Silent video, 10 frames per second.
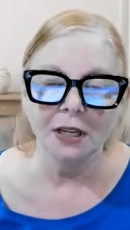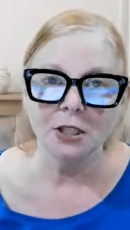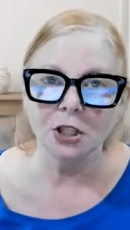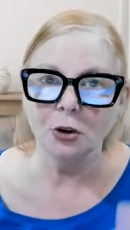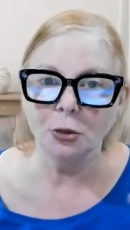
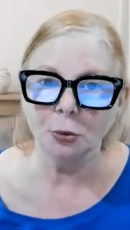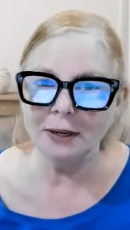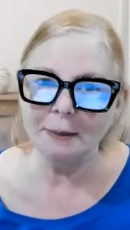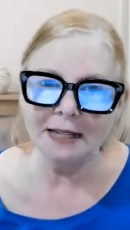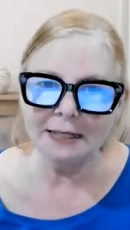So
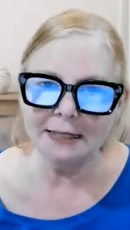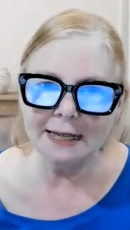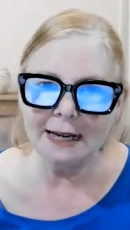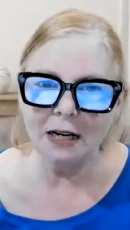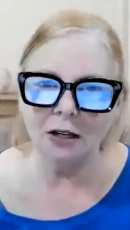3 months
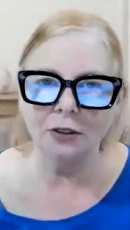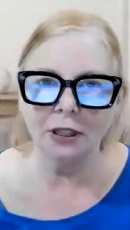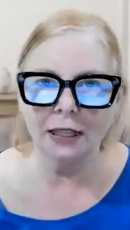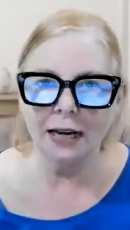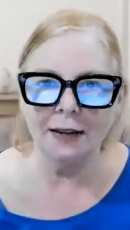down
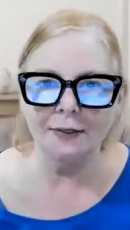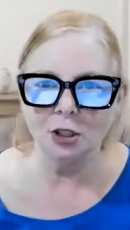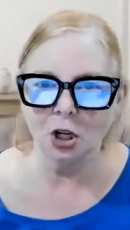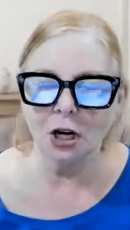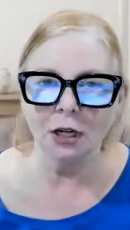the line, the
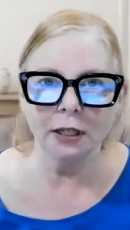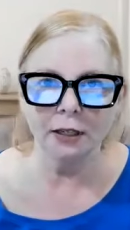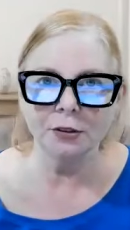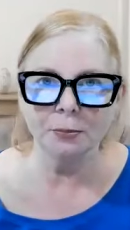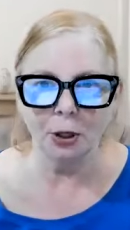dog
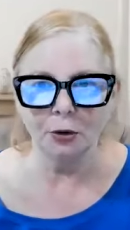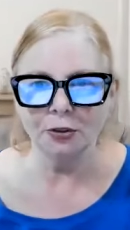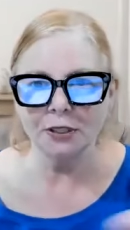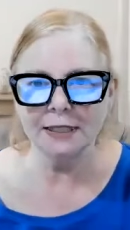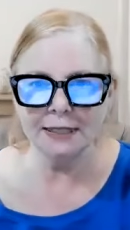gives
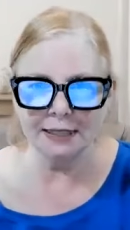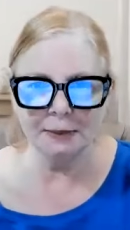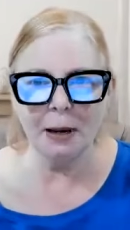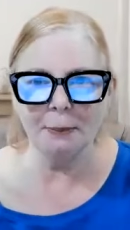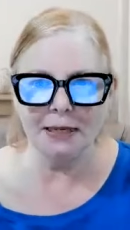birth to
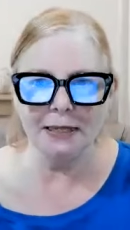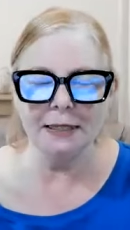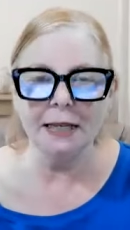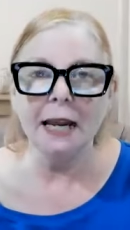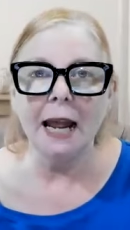6
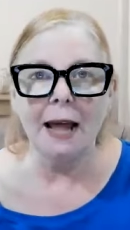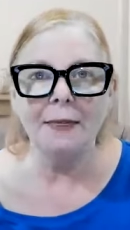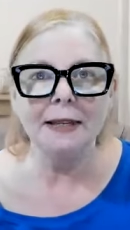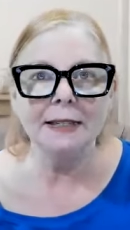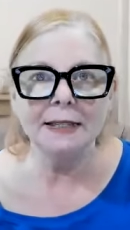puppies.
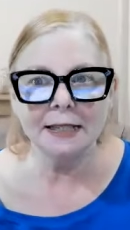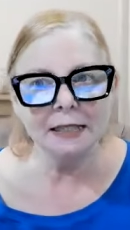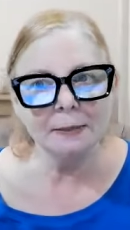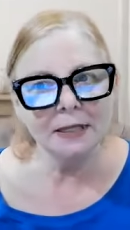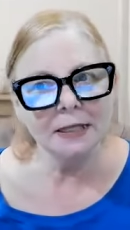And then
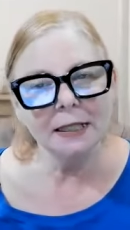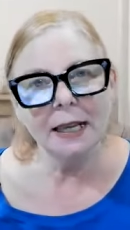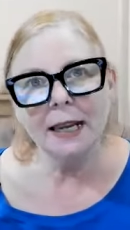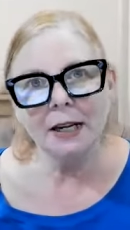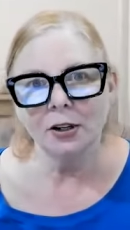6 months
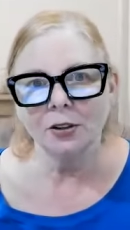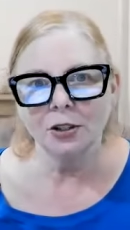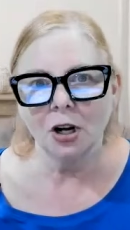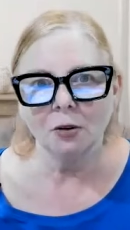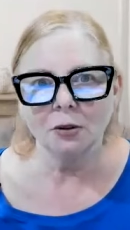later,
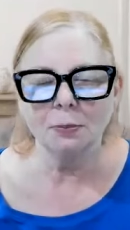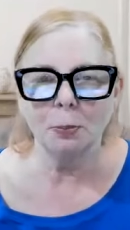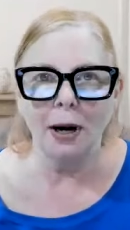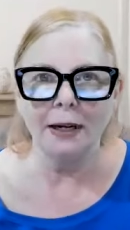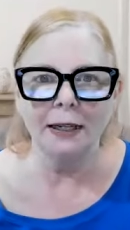the dog was
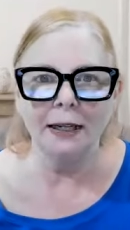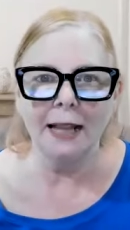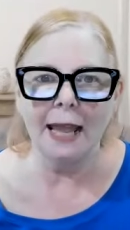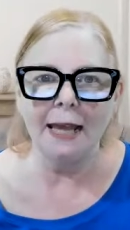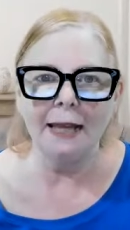pregnant
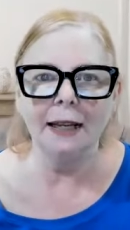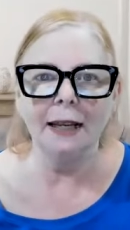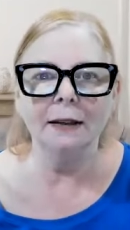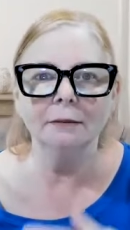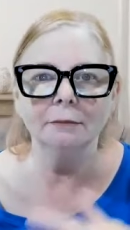again.
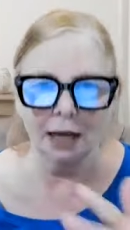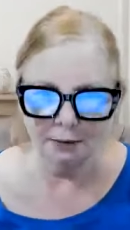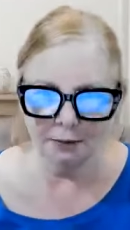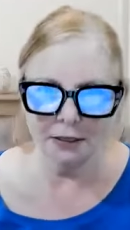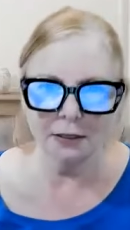And
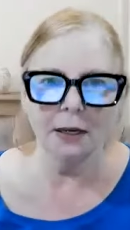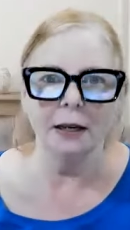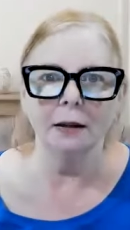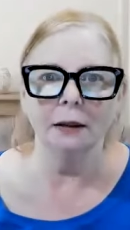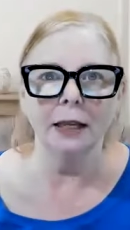9 months
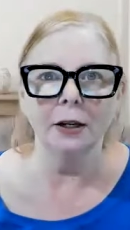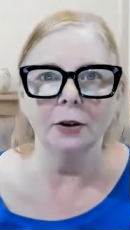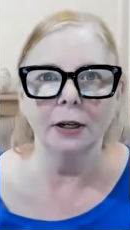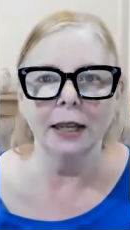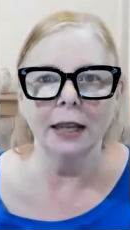
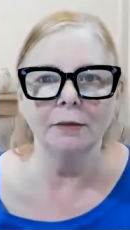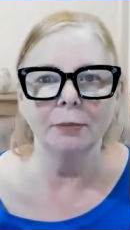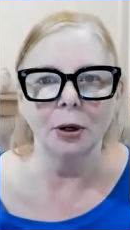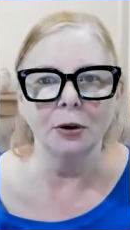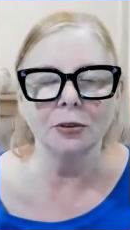later, it gave
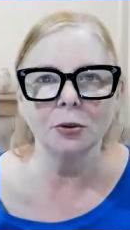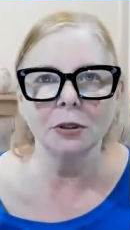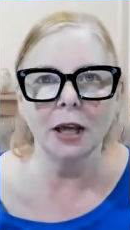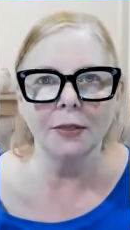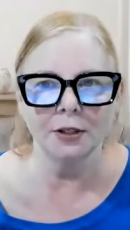birth to
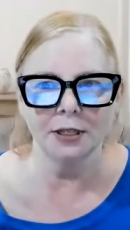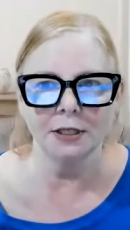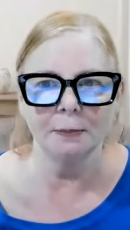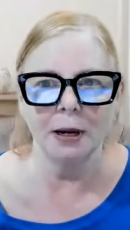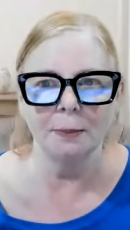another
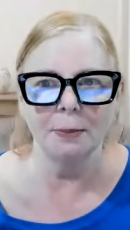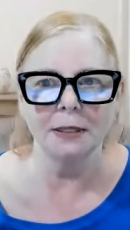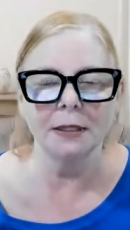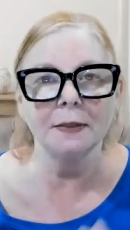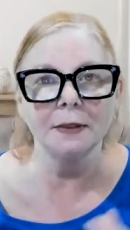dozen
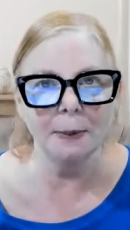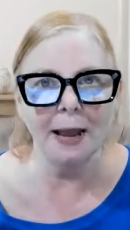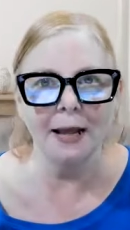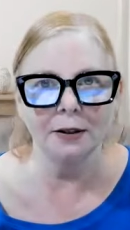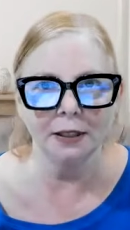puppies. And this
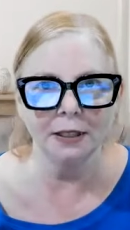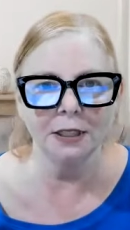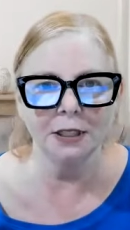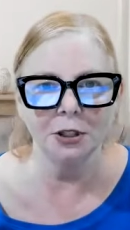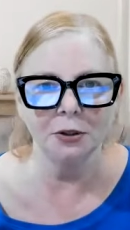pattern
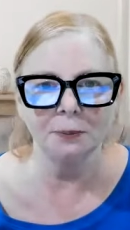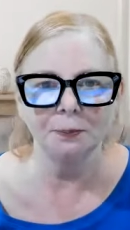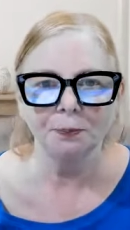continued.